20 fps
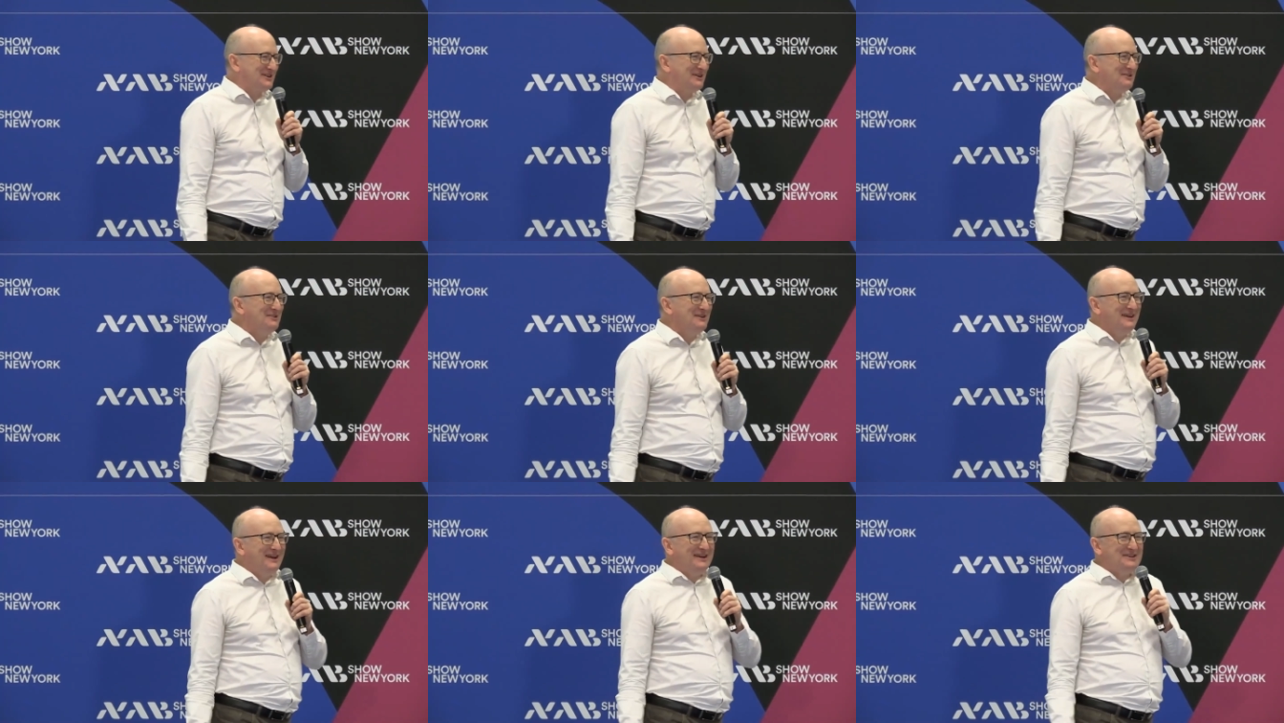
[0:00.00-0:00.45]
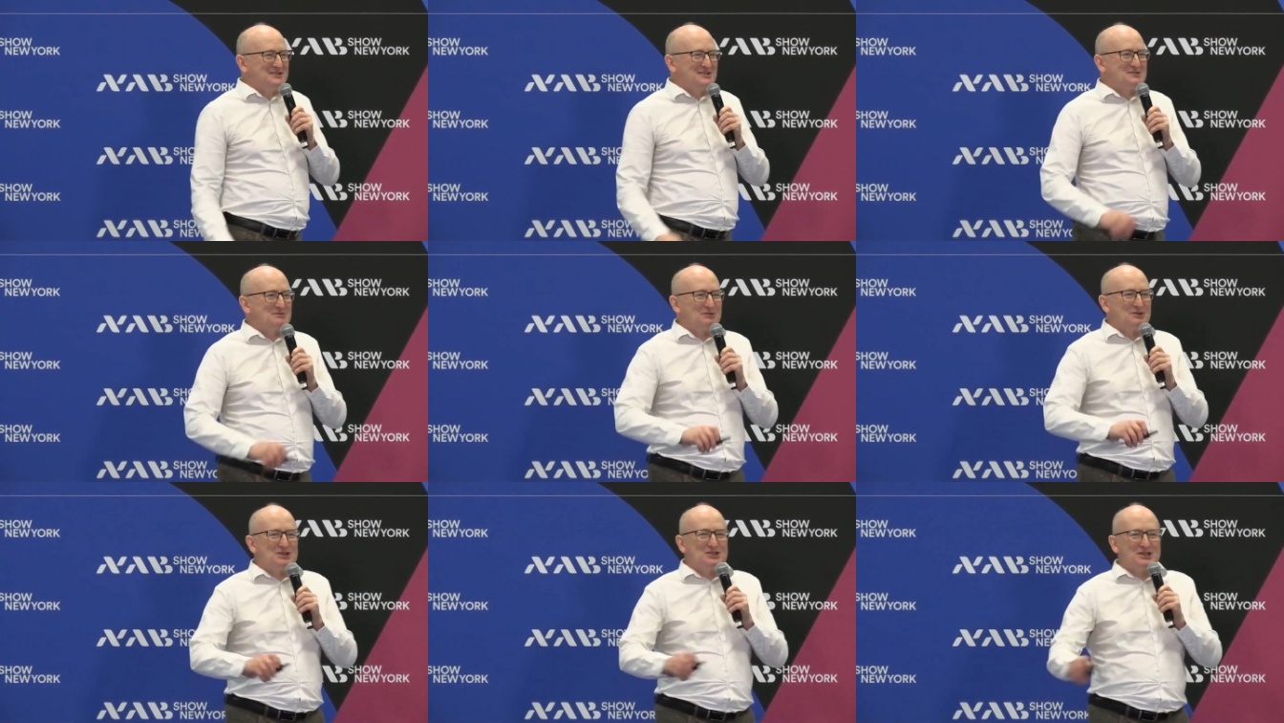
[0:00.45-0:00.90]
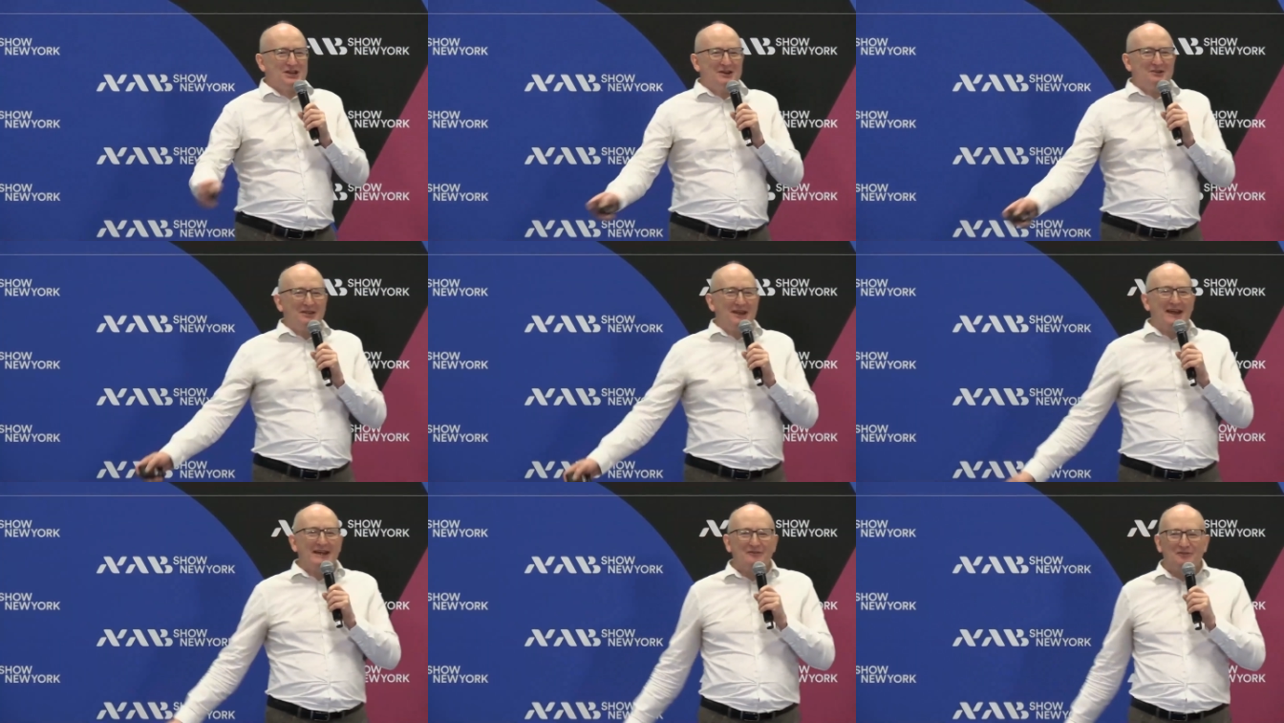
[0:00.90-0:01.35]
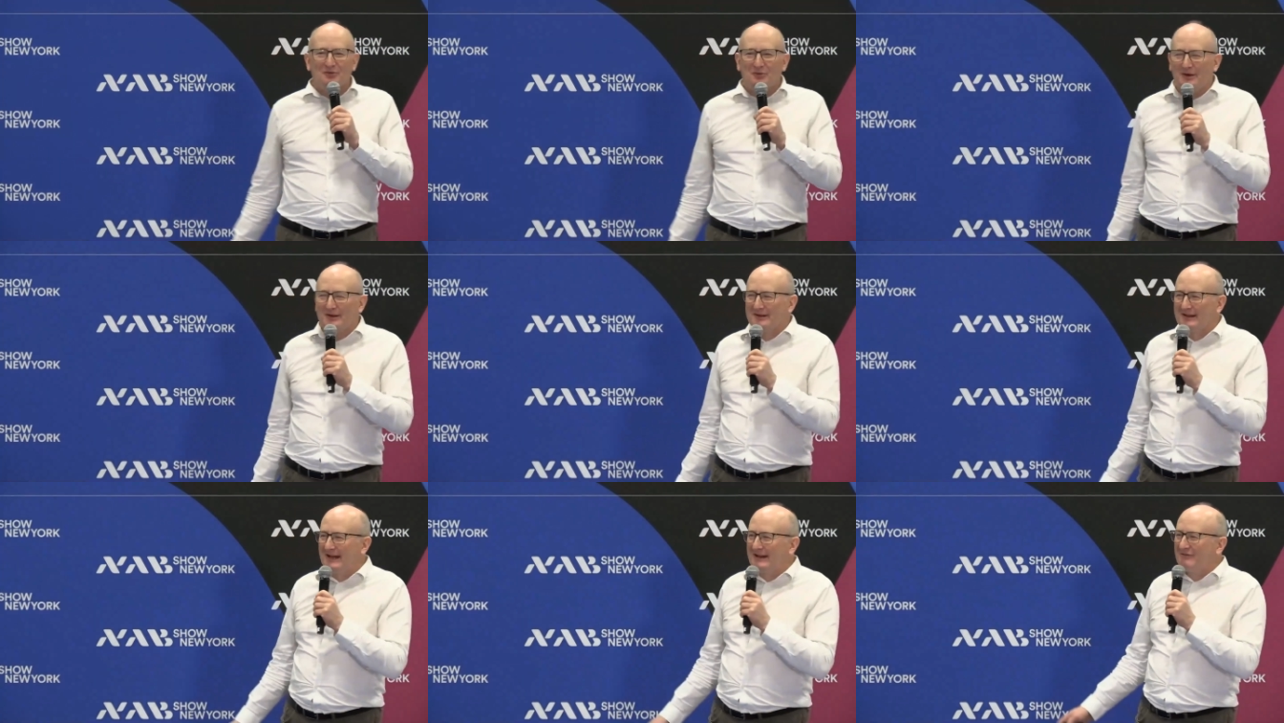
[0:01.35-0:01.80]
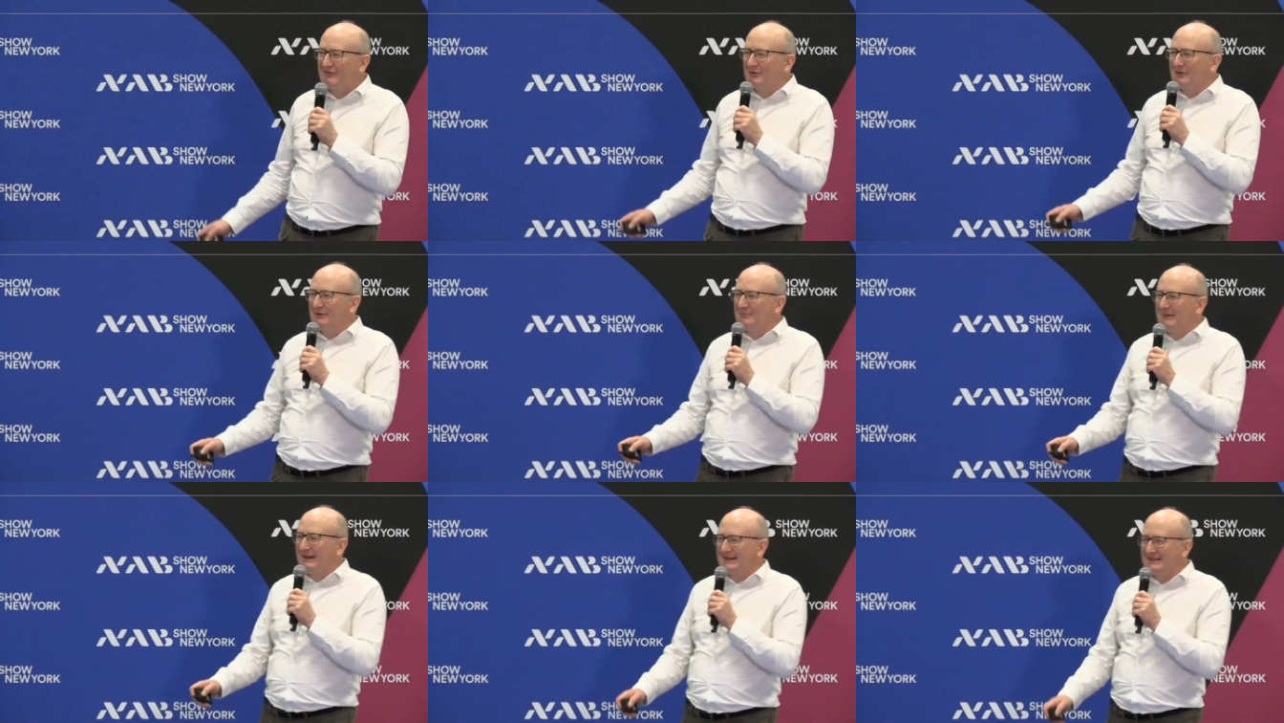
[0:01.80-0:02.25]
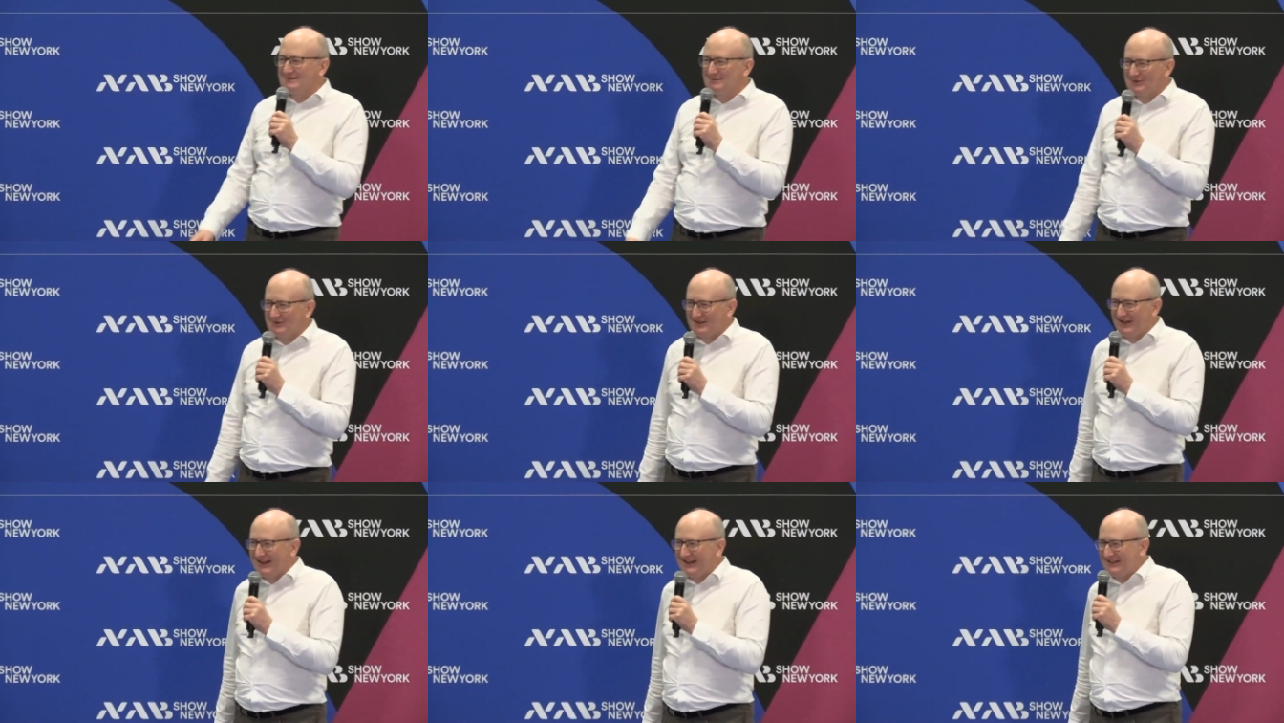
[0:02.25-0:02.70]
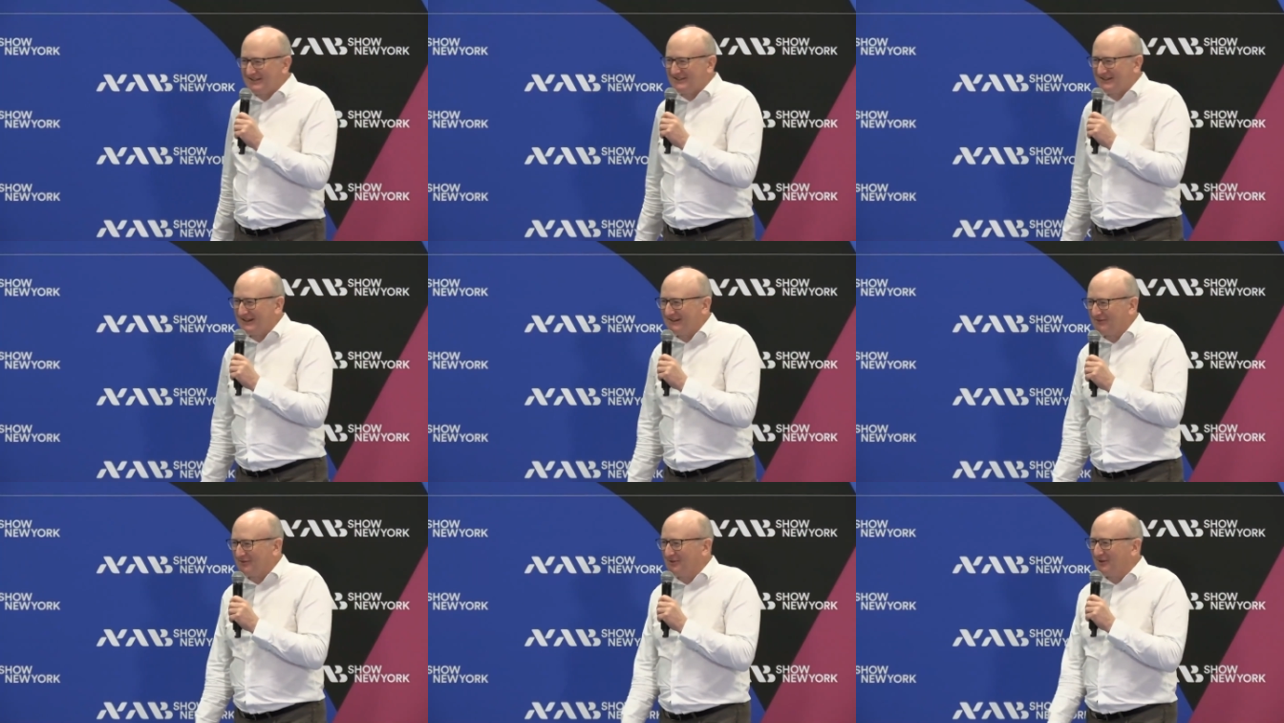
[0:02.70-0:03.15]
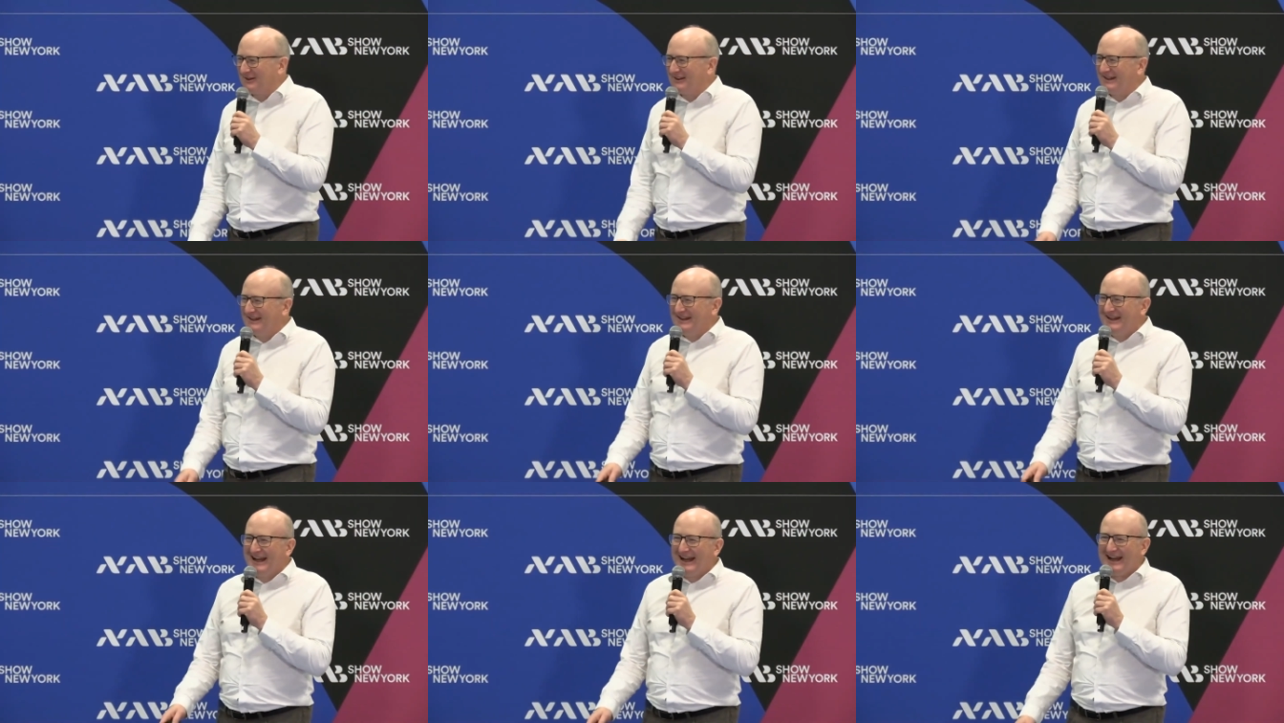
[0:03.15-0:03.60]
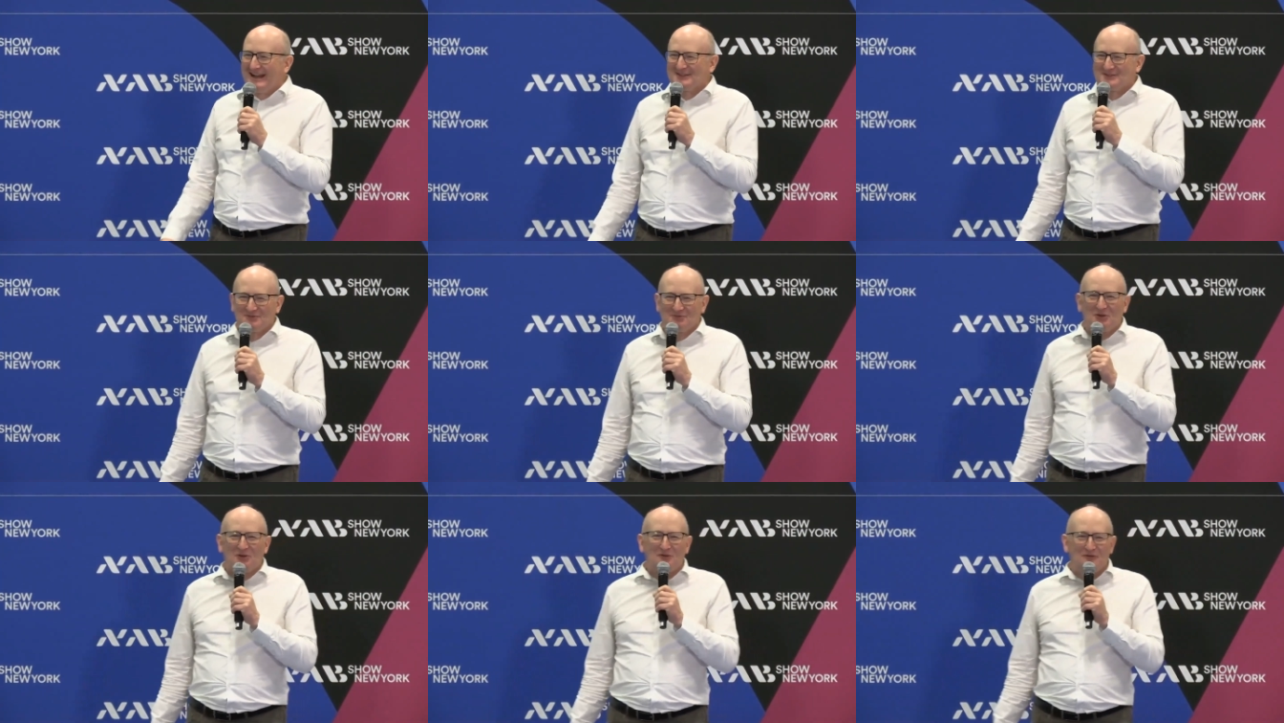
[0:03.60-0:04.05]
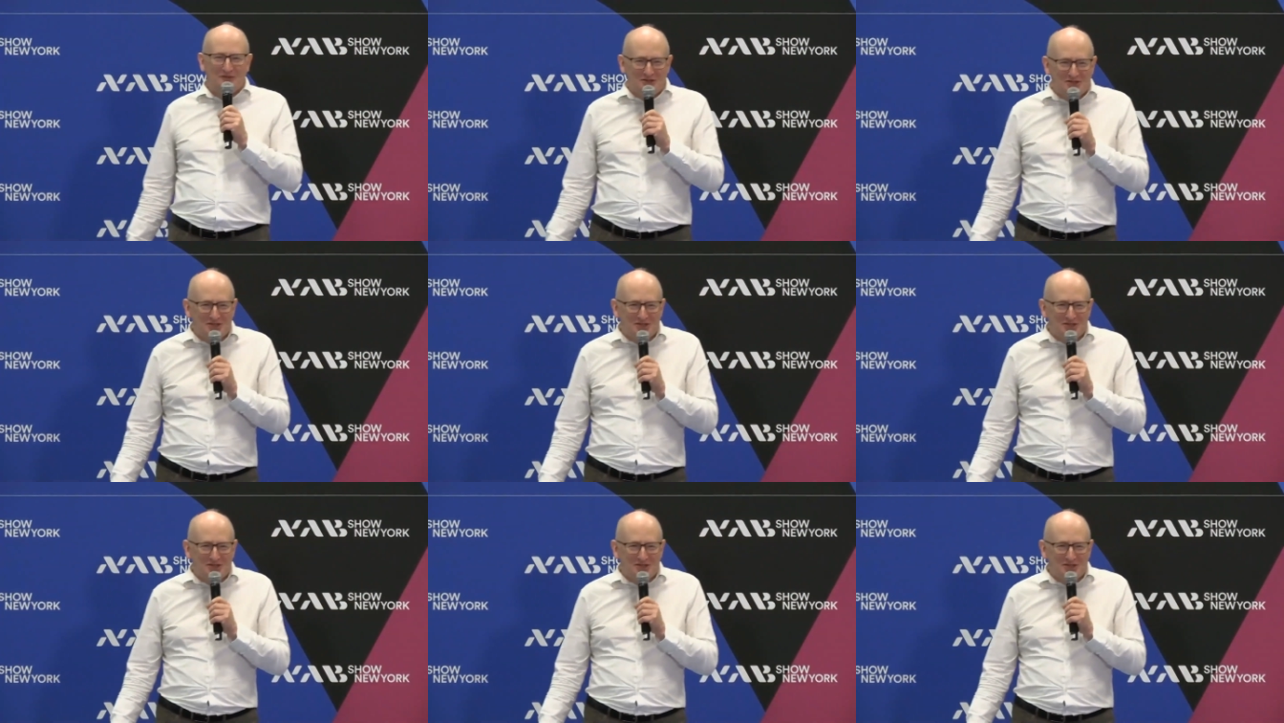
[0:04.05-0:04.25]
So just want to show that everyone makes mistakes and everyone has wrong